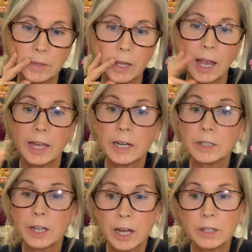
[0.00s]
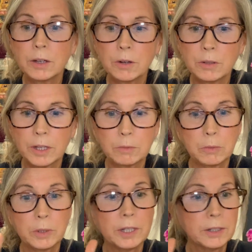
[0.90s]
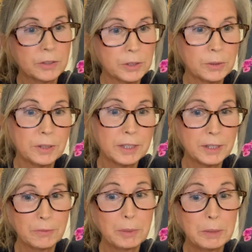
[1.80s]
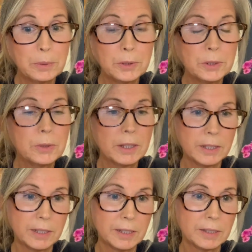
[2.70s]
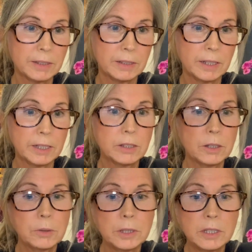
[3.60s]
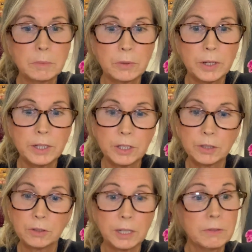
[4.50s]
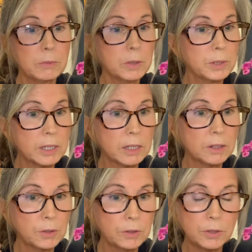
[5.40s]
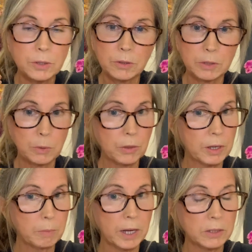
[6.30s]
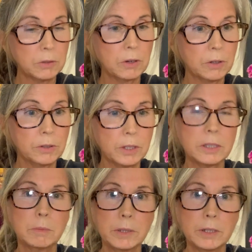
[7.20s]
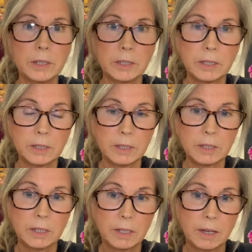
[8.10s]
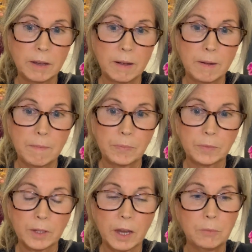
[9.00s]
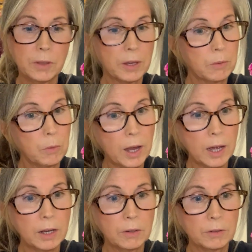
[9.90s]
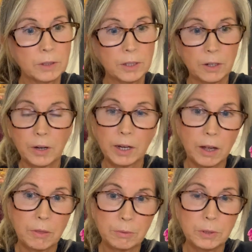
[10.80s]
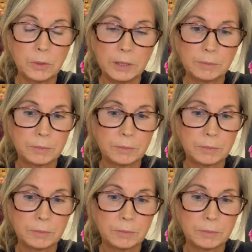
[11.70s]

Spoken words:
And I know, like, when we hear stories of people doing this, it's so inspirational. Even when we tell our own stories, we think back to our own experiences and we think, wow, I got through it.